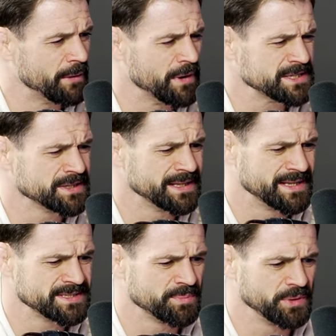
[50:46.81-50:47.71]
That wrestling
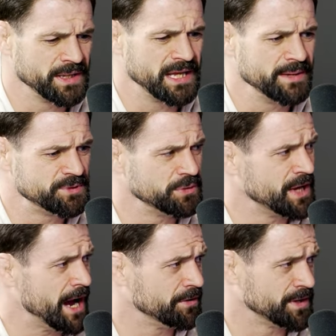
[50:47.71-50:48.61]
discipline keeps you
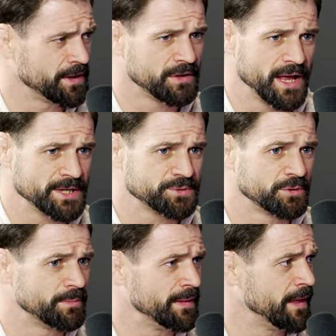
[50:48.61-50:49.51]
dialed in the
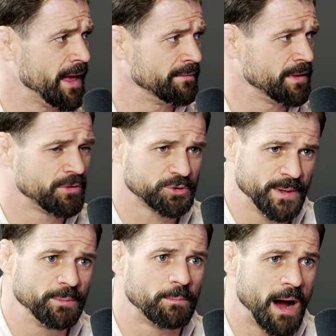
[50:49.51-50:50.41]
classroom, and and there's
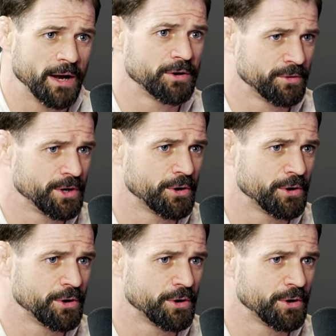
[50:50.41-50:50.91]
people monitoring